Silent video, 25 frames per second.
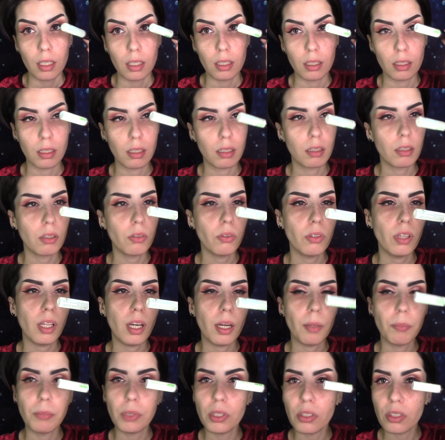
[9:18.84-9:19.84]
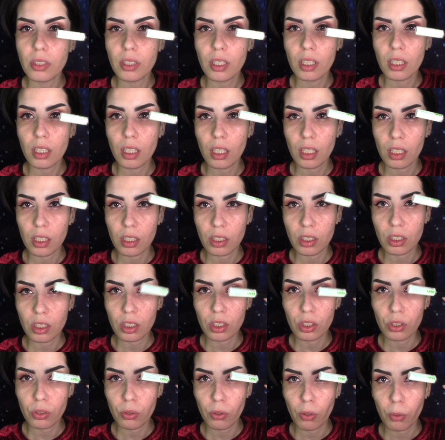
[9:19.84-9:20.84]
The glue that I'm using is the
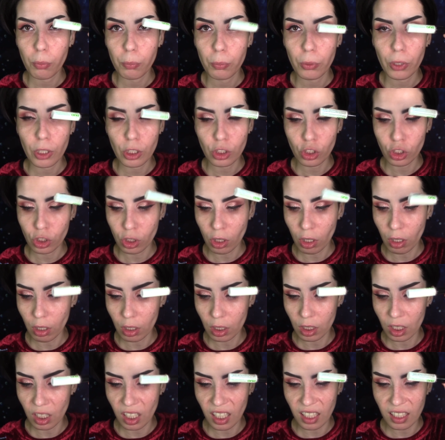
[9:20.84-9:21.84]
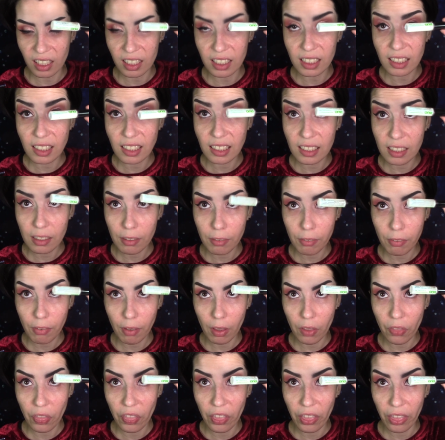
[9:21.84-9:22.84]
Duo Brush On adhesive,
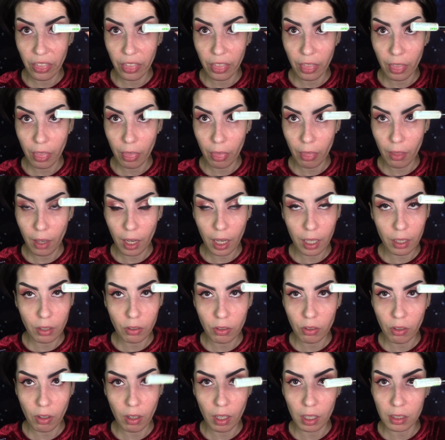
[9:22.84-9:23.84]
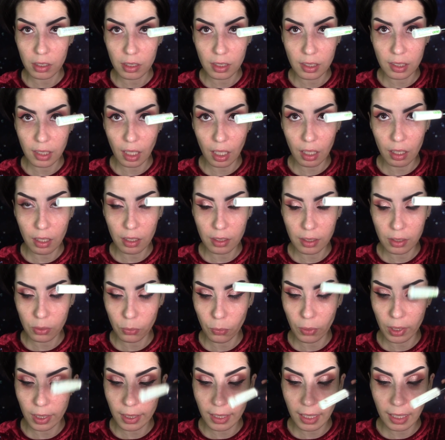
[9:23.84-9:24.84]
I don't know how to say this
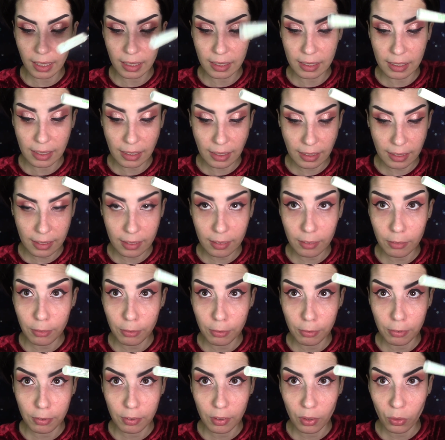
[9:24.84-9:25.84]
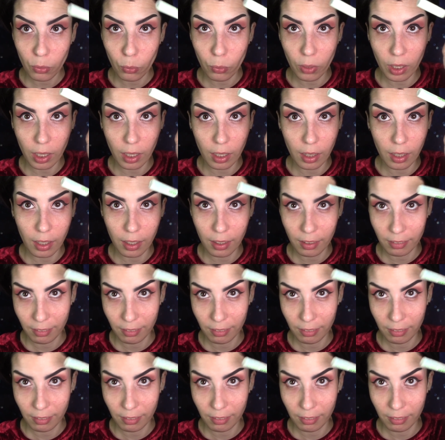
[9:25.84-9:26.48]
word, adhesive, with